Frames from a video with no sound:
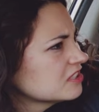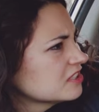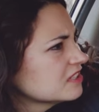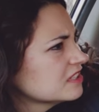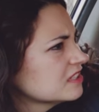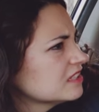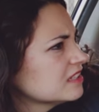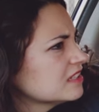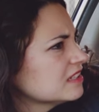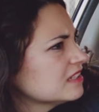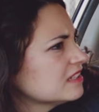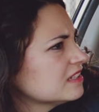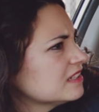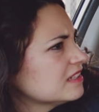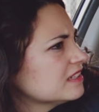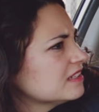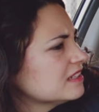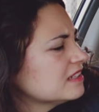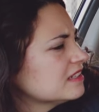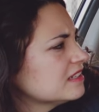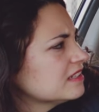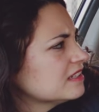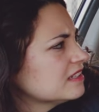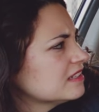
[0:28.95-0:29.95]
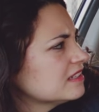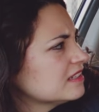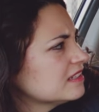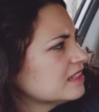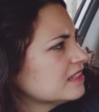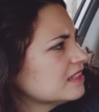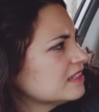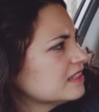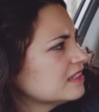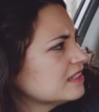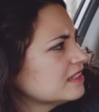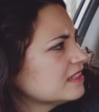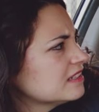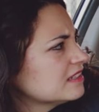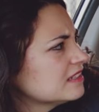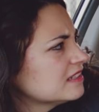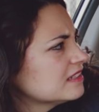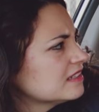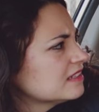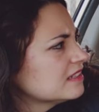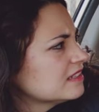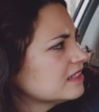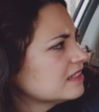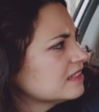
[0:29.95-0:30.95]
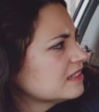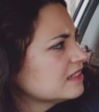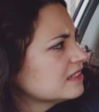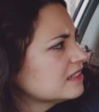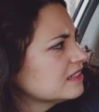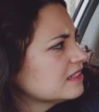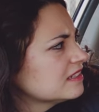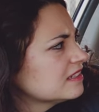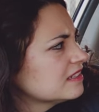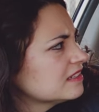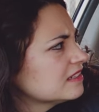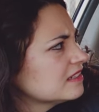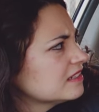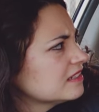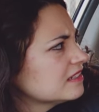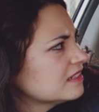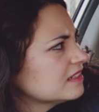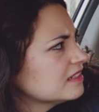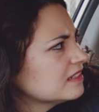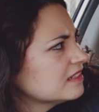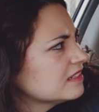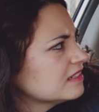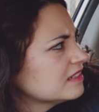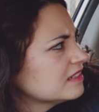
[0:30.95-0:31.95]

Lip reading: The person shown says nothing.